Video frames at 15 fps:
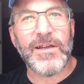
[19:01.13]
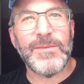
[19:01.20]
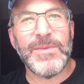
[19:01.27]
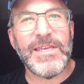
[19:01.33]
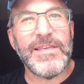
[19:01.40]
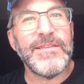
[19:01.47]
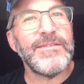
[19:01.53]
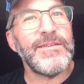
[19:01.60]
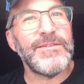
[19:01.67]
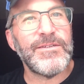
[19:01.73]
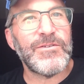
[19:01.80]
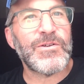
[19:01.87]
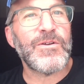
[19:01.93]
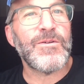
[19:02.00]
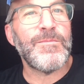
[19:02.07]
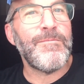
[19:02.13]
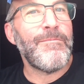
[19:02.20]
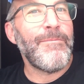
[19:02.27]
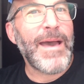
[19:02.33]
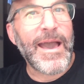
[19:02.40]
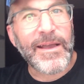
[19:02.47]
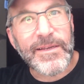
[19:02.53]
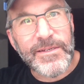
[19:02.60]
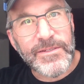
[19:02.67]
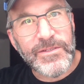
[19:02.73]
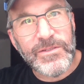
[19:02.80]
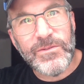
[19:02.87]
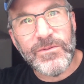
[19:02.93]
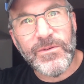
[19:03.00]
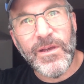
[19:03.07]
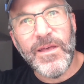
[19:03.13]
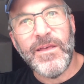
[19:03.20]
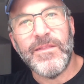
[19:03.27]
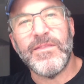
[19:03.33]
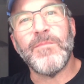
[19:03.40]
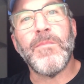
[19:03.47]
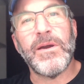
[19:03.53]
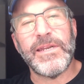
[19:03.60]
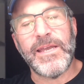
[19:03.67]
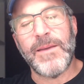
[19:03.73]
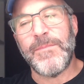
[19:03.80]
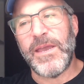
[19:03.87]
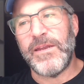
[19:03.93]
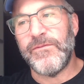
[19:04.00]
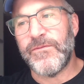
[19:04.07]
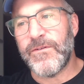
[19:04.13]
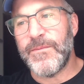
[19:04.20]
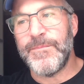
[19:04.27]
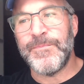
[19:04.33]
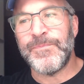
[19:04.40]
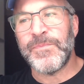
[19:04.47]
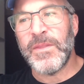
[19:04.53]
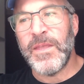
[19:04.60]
not going to be easy to turn back into the money I paid for them.